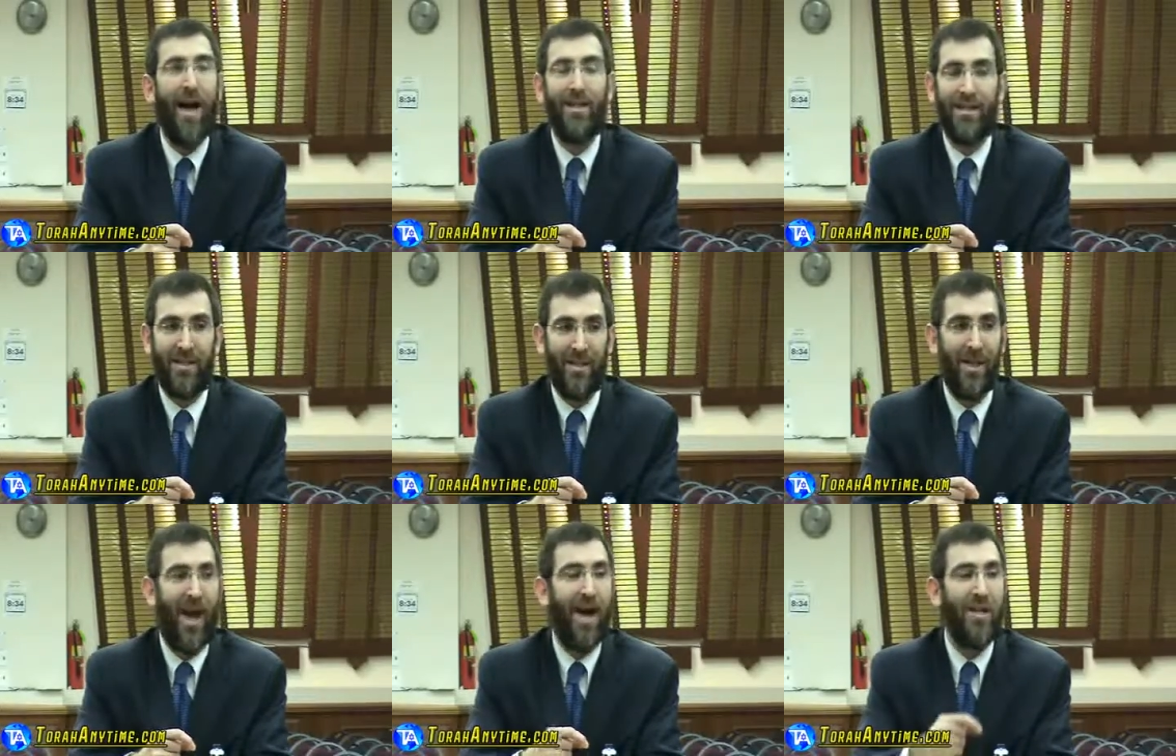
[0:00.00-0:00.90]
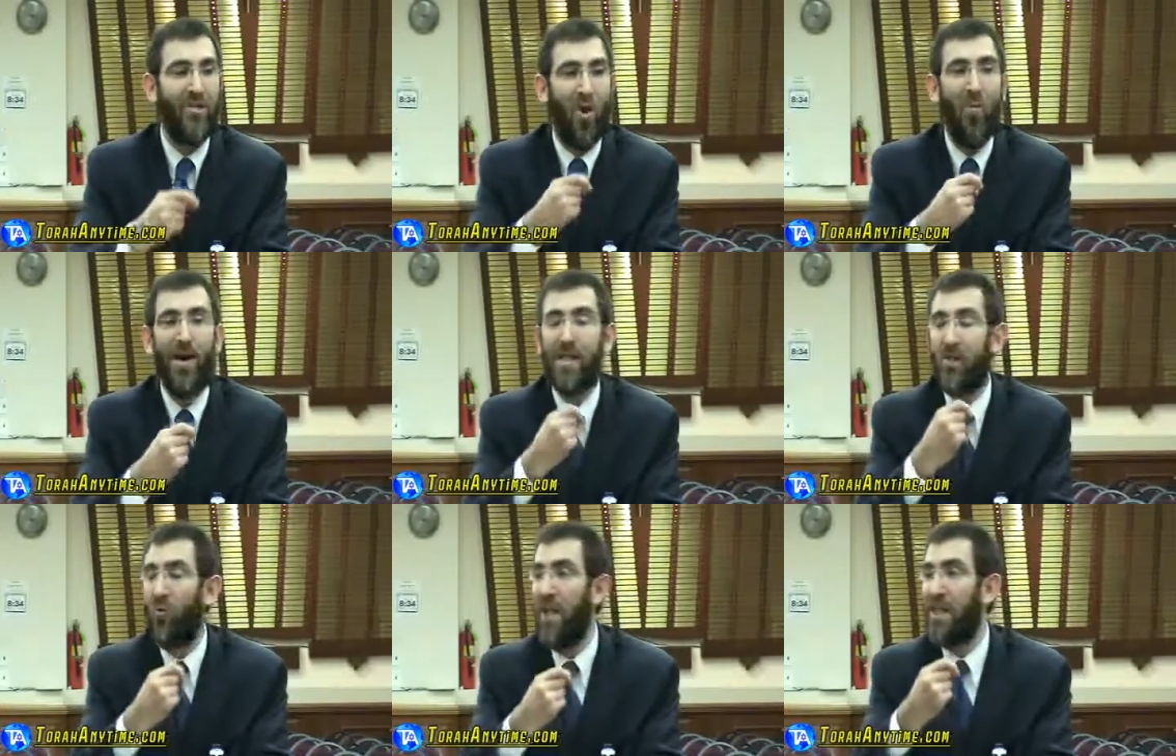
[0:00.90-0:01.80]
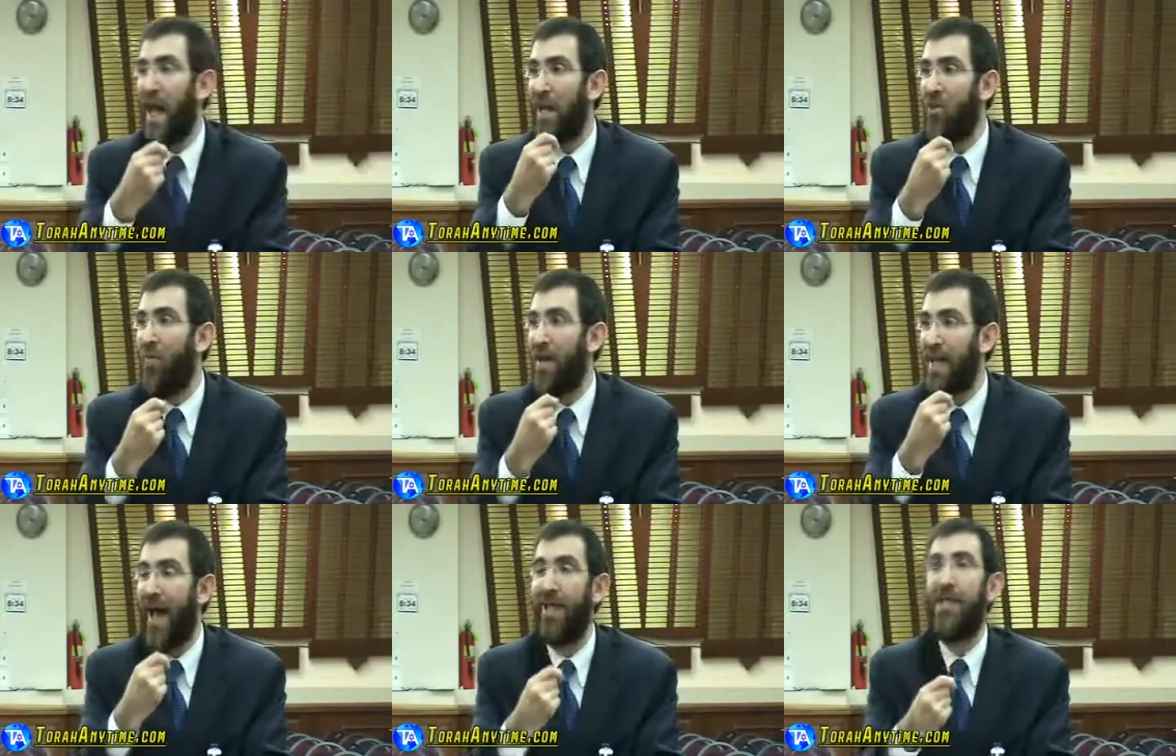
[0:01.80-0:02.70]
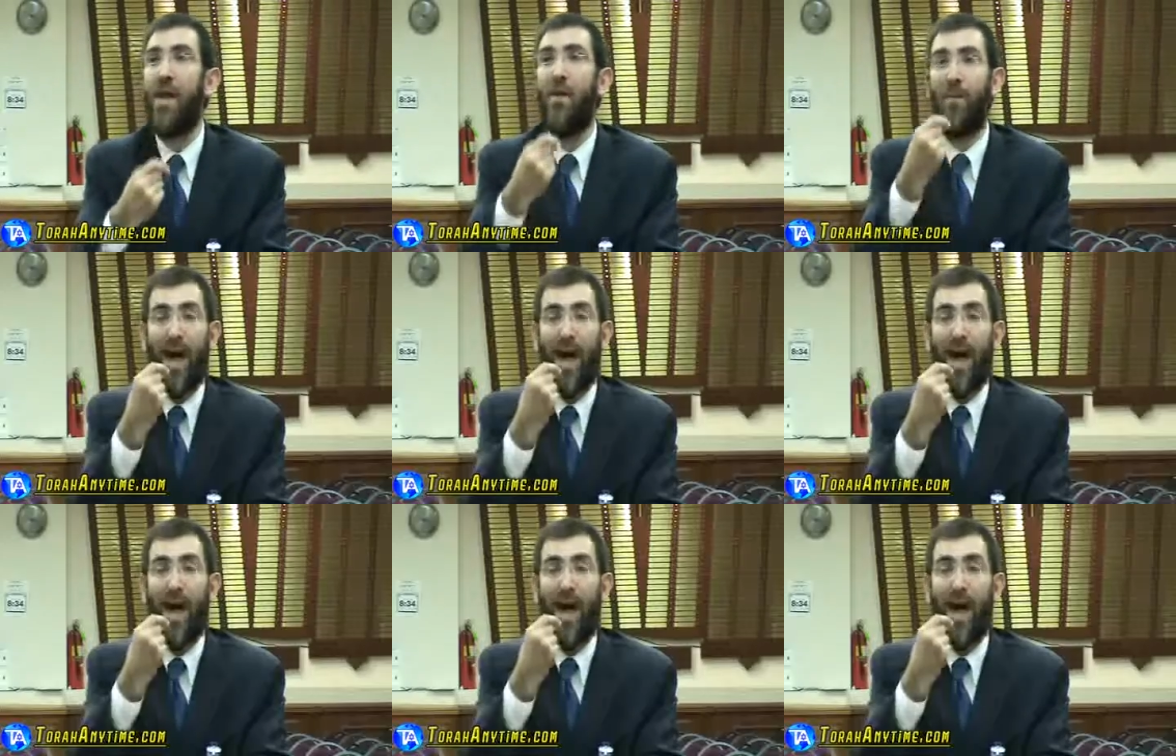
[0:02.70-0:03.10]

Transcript: Honesty. I know my strengths, I know my talents,